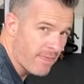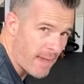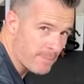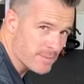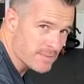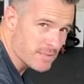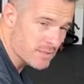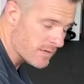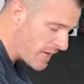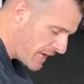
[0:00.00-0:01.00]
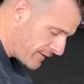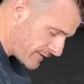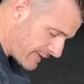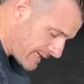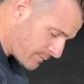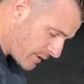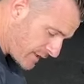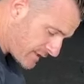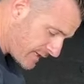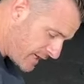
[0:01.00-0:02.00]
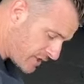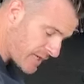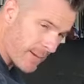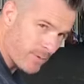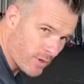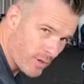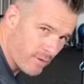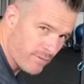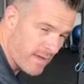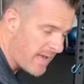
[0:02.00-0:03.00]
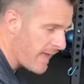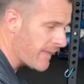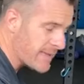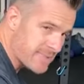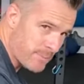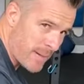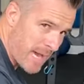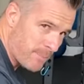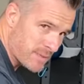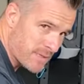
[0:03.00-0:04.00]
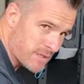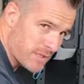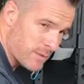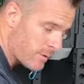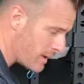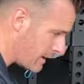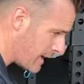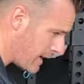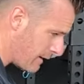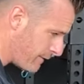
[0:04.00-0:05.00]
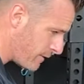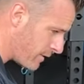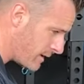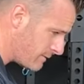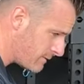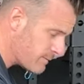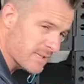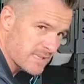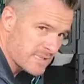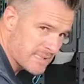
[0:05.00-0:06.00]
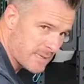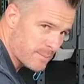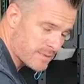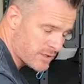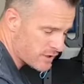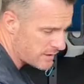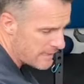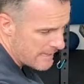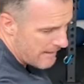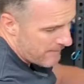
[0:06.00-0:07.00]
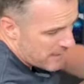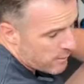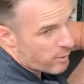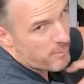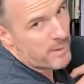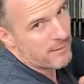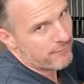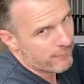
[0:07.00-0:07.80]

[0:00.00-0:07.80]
that position. So there's my C-shaped curve. That's the bad position you want. That if you're in a sitting position, you want to be